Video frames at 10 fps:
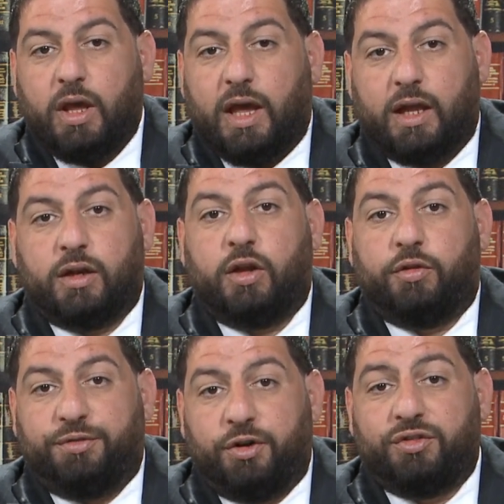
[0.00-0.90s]
And
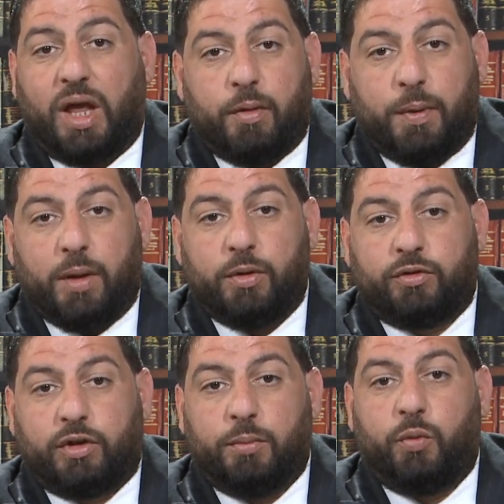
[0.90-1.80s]
first-time
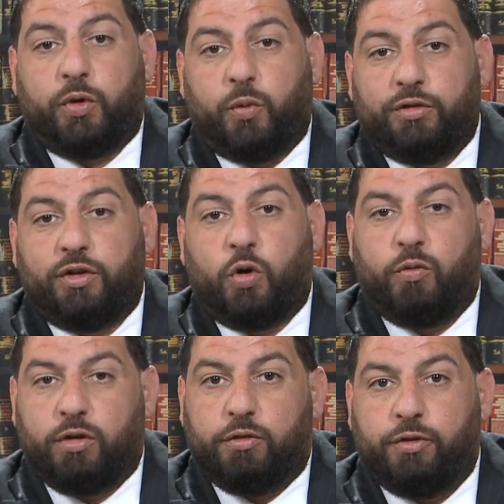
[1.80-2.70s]
abatements can be requested
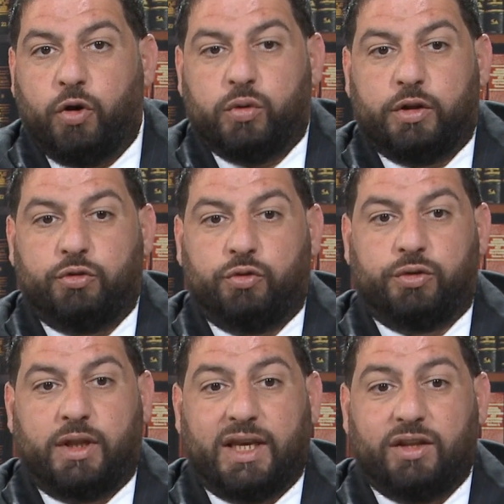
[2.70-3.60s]
over the phone. That's
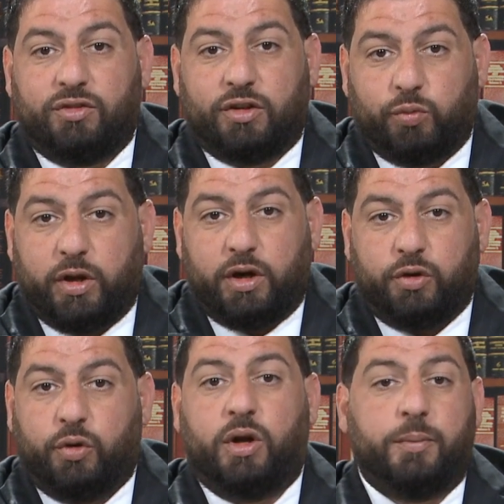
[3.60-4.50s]
usually the easiest way to
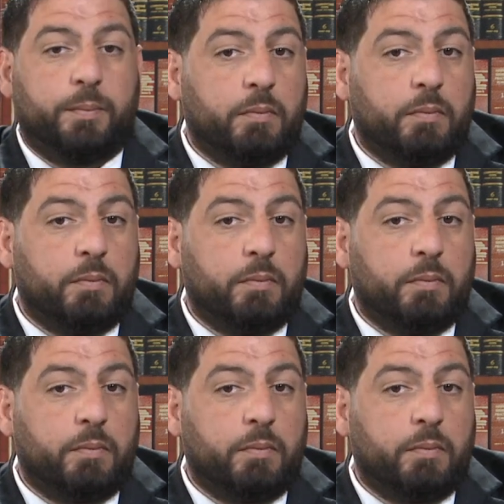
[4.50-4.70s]
do it.